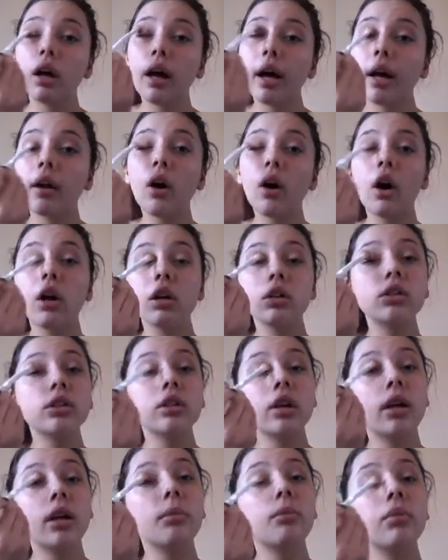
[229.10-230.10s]
at all. Just
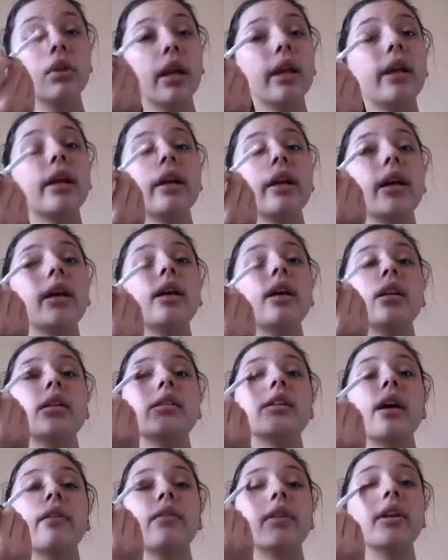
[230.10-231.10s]
kind of blending it
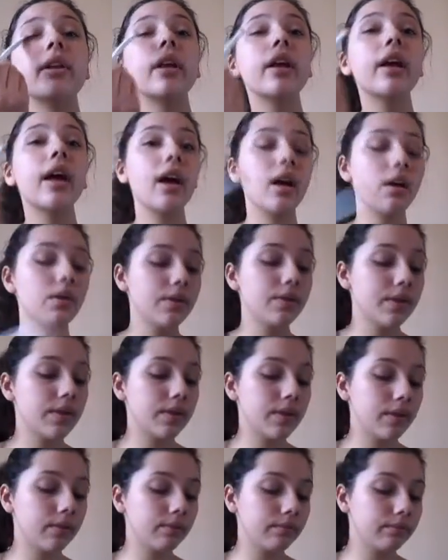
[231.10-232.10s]
into everything
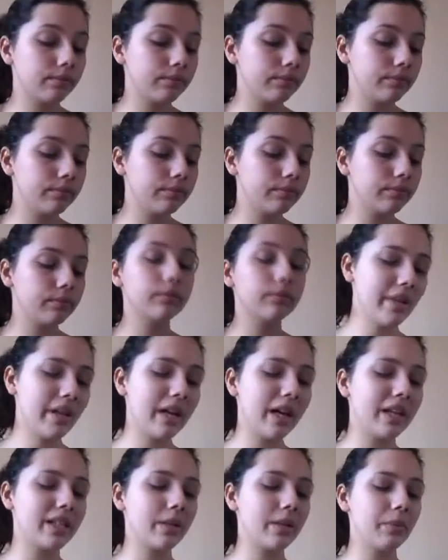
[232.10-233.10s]
else.
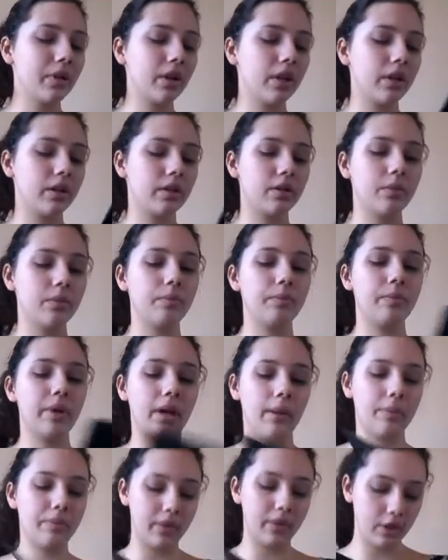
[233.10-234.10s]
Next, I'm gonna pick
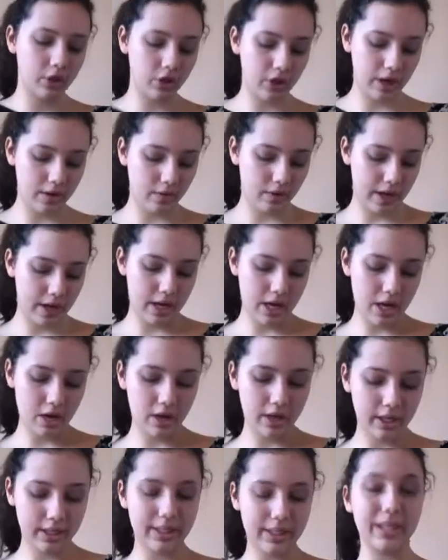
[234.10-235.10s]
up this shade right here.
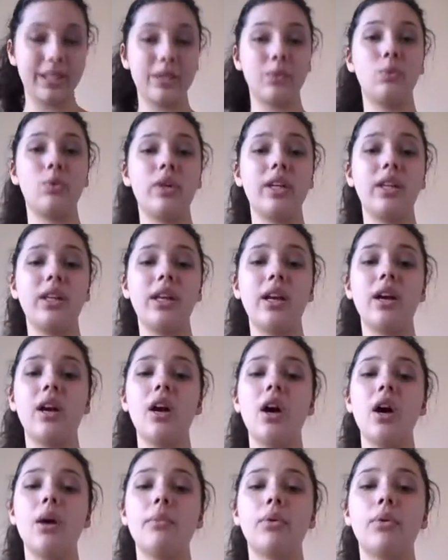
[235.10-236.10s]
It's this really
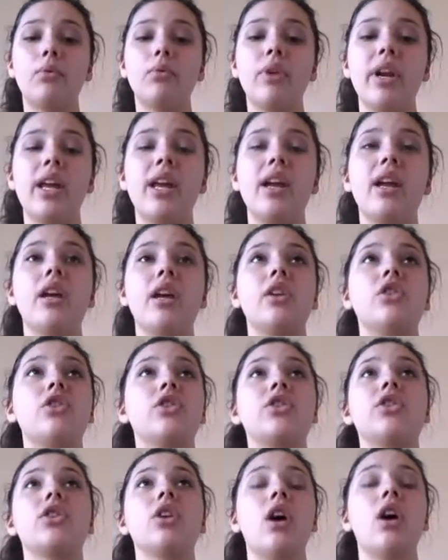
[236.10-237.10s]
pretty,
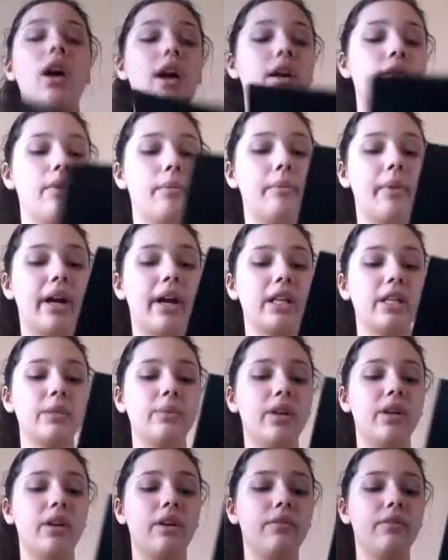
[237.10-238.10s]
it reminds
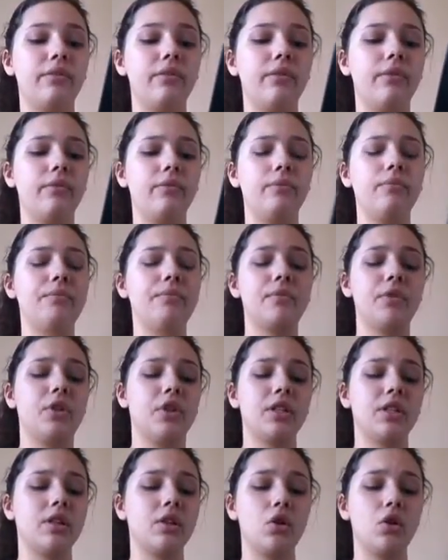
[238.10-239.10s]
me of
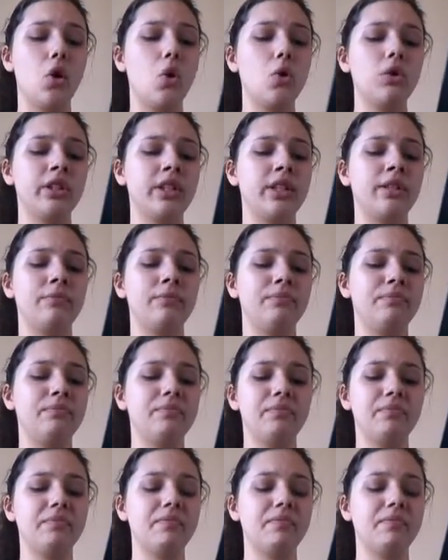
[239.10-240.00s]
just golden